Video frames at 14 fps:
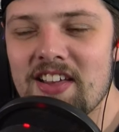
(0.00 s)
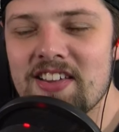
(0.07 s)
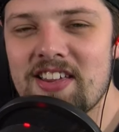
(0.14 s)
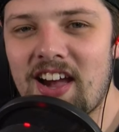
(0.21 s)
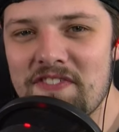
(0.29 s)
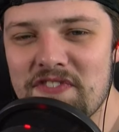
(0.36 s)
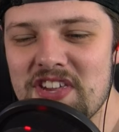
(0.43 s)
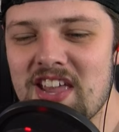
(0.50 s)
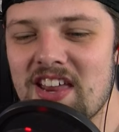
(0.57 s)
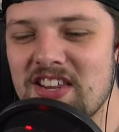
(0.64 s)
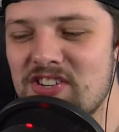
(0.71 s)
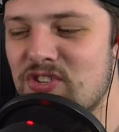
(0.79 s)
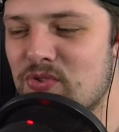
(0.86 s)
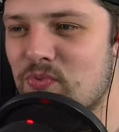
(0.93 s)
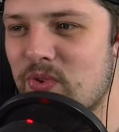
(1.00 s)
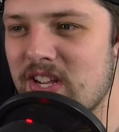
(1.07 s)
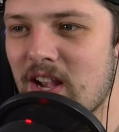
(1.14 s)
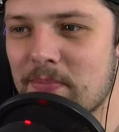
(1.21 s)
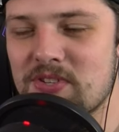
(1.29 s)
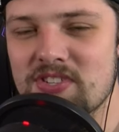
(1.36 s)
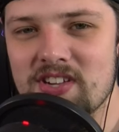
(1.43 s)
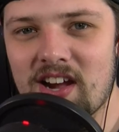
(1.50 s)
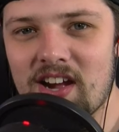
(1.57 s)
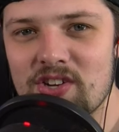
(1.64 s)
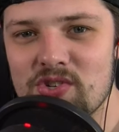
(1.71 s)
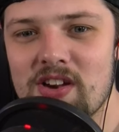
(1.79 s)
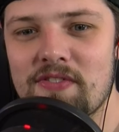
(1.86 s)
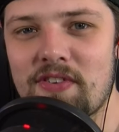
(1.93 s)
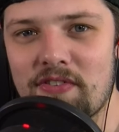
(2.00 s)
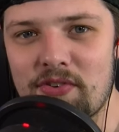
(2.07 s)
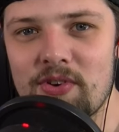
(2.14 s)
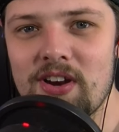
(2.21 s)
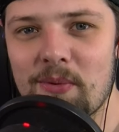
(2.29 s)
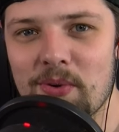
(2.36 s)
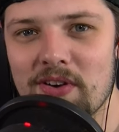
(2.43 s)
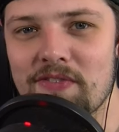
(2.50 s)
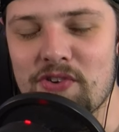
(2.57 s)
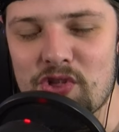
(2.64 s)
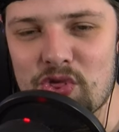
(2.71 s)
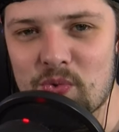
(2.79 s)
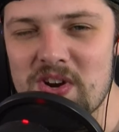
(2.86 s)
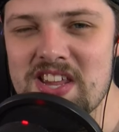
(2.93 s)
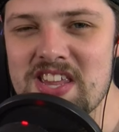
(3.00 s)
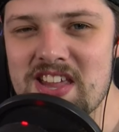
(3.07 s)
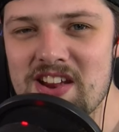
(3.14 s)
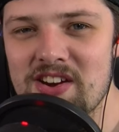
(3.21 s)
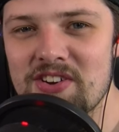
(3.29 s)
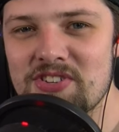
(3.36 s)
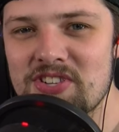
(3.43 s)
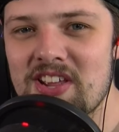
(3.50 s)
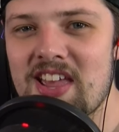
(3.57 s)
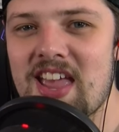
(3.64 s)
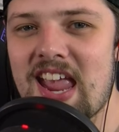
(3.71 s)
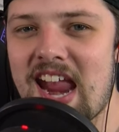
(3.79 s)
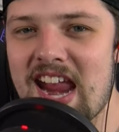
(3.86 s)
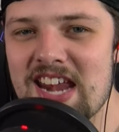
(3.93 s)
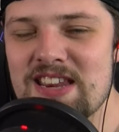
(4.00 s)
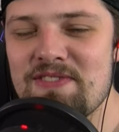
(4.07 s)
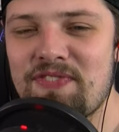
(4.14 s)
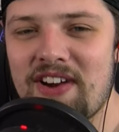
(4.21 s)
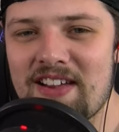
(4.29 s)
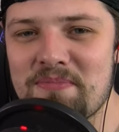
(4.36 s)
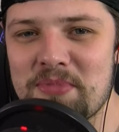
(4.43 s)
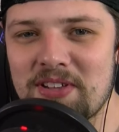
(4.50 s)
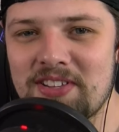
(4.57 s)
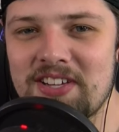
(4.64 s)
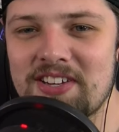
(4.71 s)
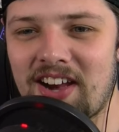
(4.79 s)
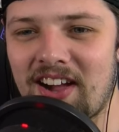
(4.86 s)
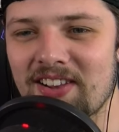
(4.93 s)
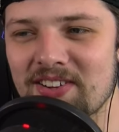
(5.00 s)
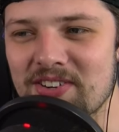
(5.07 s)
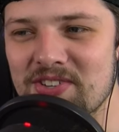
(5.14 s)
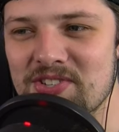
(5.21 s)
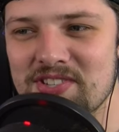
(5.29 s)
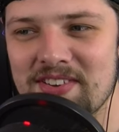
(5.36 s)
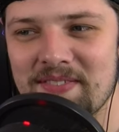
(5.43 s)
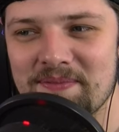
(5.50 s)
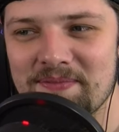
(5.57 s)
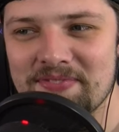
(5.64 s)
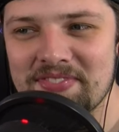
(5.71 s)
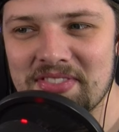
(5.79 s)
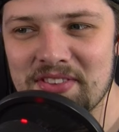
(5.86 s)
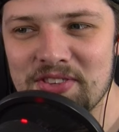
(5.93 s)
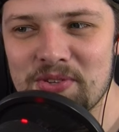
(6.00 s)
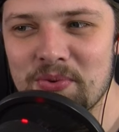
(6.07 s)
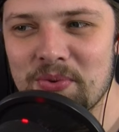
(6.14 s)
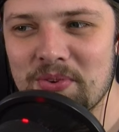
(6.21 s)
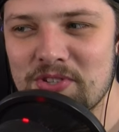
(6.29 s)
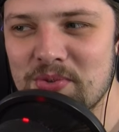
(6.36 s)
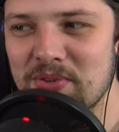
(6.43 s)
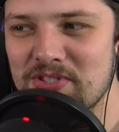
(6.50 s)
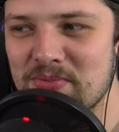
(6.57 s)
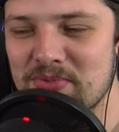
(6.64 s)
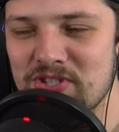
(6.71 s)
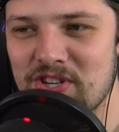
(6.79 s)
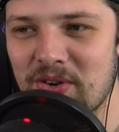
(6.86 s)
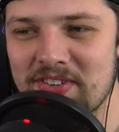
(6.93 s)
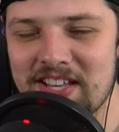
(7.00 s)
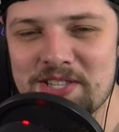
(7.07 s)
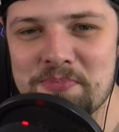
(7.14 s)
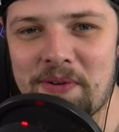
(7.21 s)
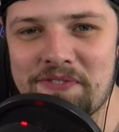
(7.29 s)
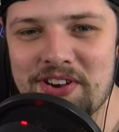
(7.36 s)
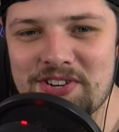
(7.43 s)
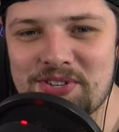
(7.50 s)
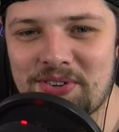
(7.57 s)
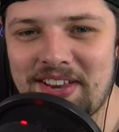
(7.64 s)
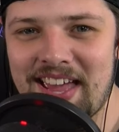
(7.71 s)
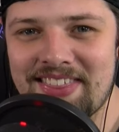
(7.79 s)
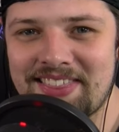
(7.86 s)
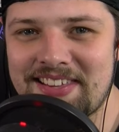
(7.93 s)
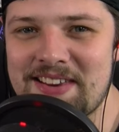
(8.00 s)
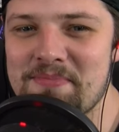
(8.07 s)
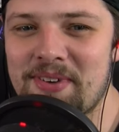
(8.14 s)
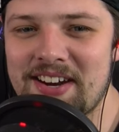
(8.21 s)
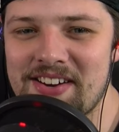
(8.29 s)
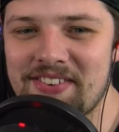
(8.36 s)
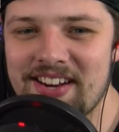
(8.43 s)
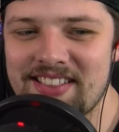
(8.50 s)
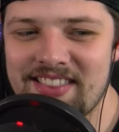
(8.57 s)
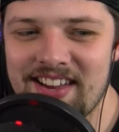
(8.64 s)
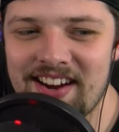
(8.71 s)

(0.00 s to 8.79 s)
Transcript: Guy Fieri just re-upped his contract for Food Network for 3 years, $85 million. Twitch, I'm just going, that's professional athlete money right there.